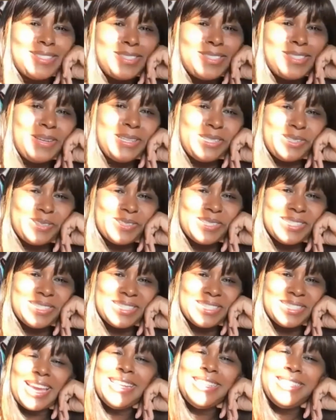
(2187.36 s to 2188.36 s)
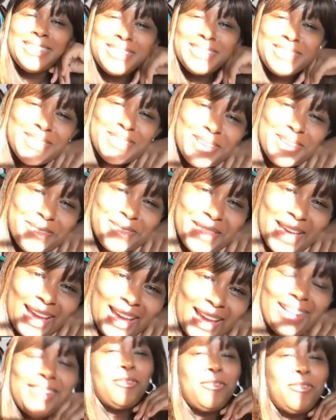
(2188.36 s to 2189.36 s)
yeah. so interesting. I didn't know
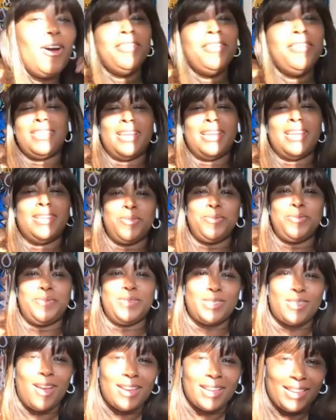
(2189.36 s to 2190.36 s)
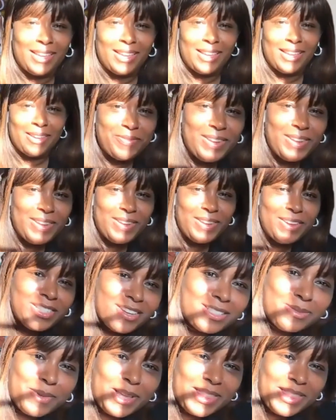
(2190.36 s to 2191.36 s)
that. Of all the times yeah. we've been talking, we've never
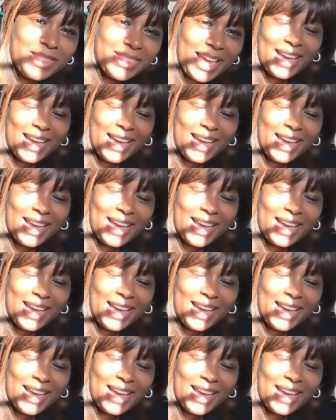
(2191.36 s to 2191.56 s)
talked about